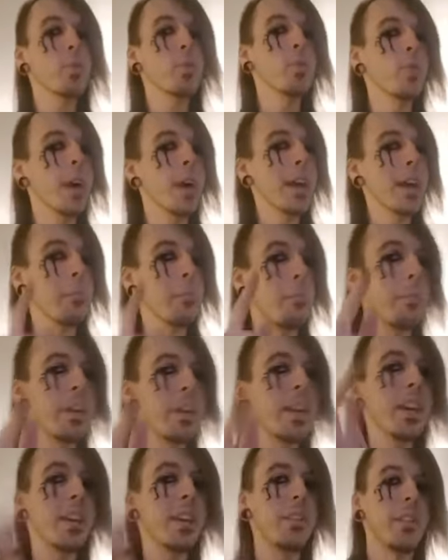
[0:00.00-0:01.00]
who had it
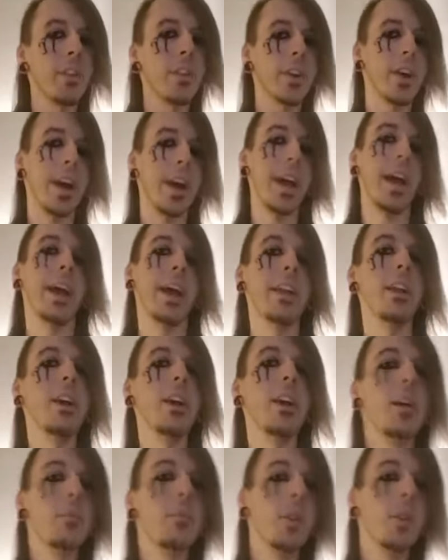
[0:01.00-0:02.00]
beat in their head
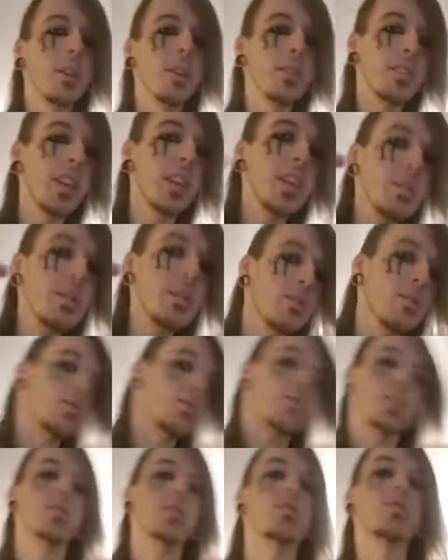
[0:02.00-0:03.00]
because they used to
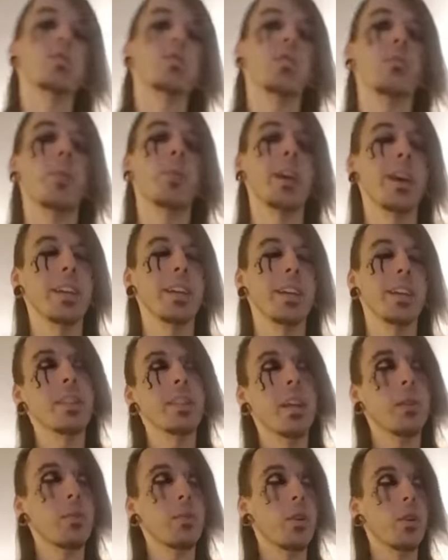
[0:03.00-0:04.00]
dress a certain way and then
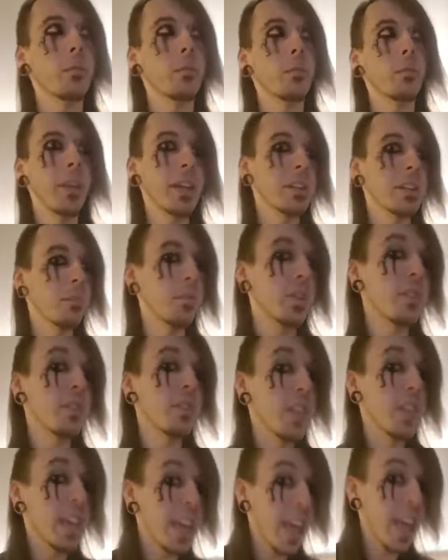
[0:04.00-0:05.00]
they were made to believe
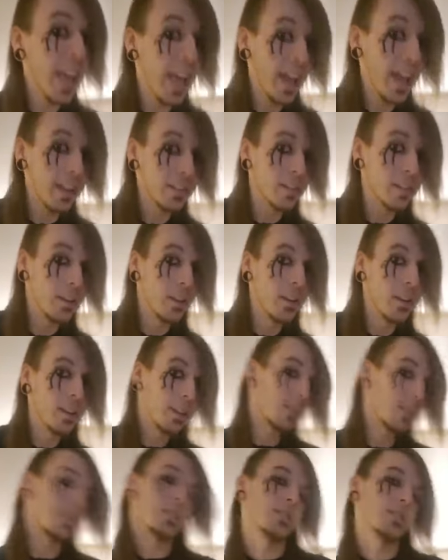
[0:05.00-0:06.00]
they can't,
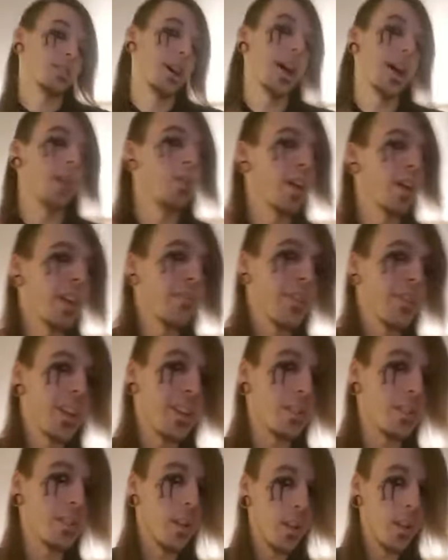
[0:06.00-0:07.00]
because that's not how life
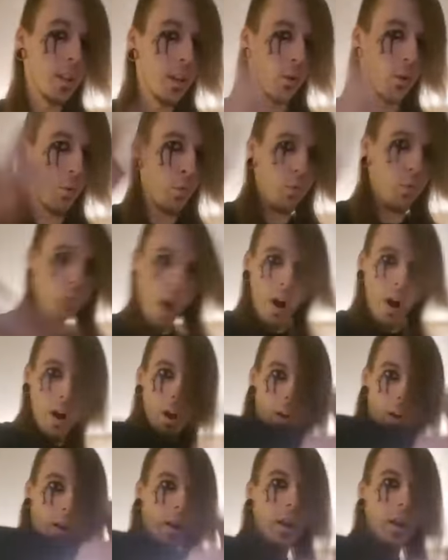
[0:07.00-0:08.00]
is.
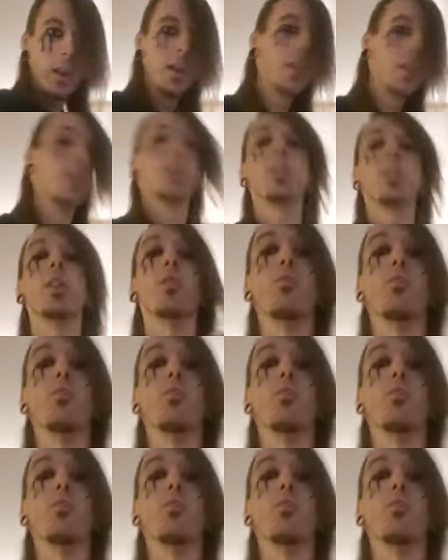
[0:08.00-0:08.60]
Wrong. You're